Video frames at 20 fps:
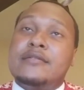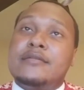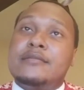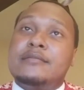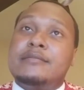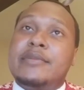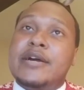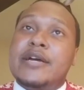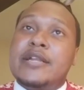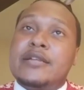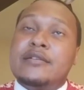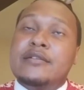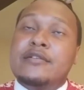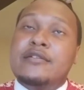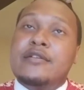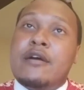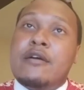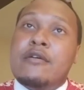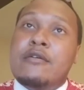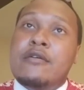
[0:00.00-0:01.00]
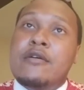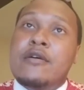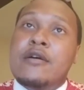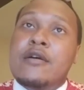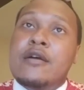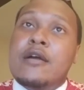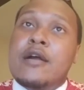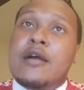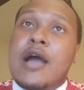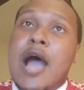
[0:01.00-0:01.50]
but you know,
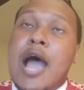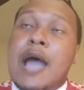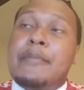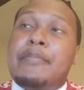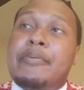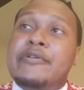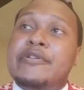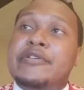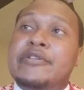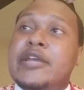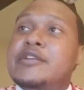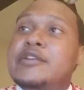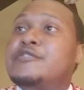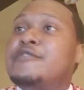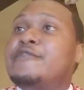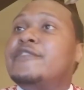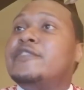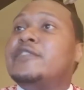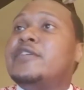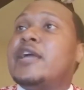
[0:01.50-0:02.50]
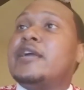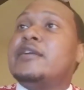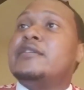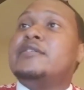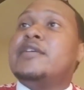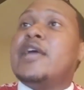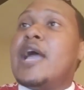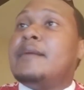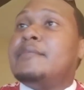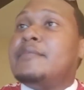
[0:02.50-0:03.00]
I appreciate you for taking
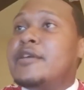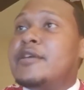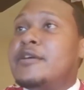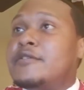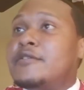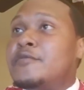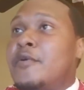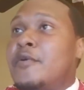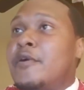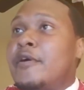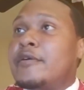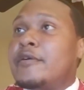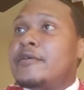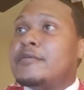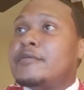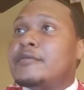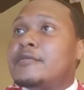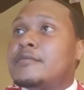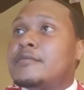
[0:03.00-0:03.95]
time to hear the word.